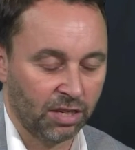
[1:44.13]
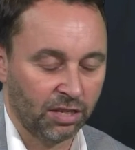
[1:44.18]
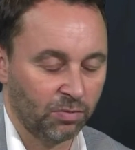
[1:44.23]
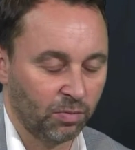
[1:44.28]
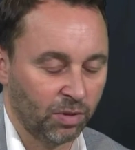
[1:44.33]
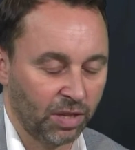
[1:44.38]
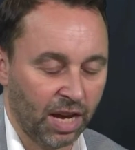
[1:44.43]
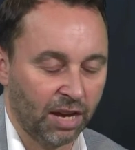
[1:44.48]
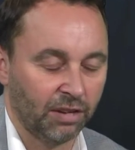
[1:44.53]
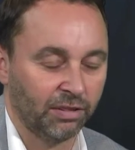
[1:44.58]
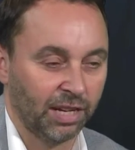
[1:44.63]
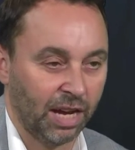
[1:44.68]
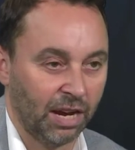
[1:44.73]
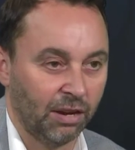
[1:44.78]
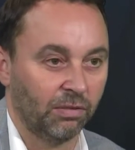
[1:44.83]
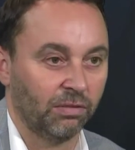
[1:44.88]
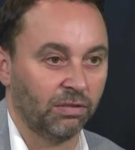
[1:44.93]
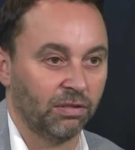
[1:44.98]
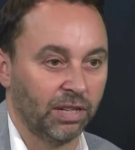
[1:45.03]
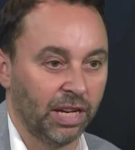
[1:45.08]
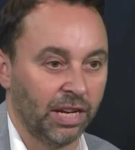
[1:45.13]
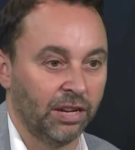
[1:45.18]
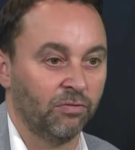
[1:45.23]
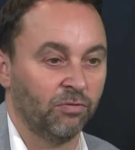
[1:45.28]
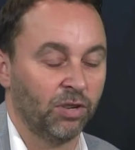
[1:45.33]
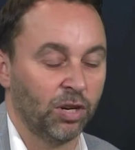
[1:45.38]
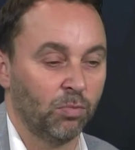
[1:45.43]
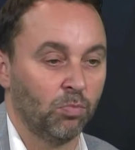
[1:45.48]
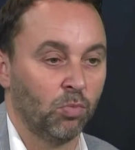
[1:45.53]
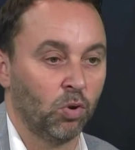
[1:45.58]
is without doubt in
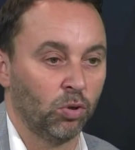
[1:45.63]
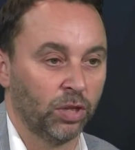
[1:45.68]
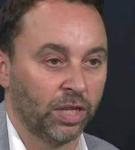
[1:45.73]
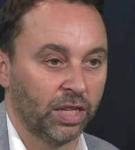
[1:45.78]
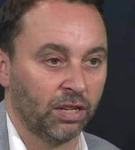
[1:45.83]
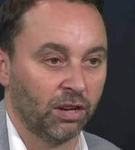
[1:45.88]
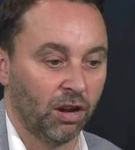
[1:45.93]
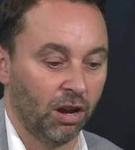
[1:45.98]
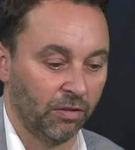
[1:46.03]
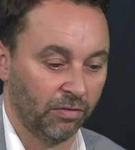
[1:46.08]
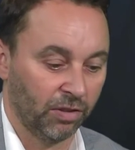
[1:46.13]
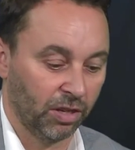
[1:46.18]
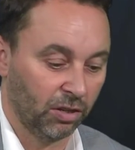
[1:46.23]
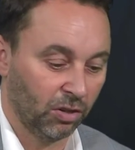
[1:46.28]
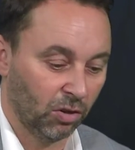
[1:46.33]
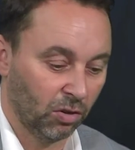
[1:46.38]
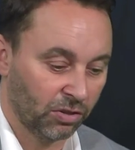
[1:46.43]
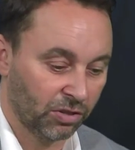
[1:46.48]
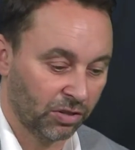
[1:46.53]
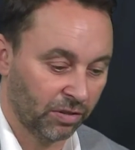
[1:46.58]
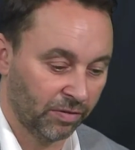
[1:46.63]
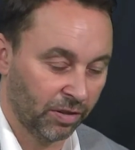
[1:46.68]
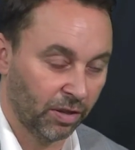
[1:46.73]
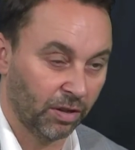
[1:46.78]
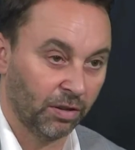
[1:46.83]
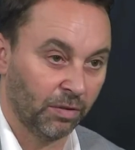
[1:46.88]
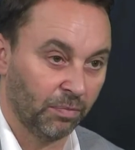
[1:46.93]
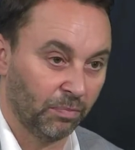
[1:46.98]
real mourning over the loss of a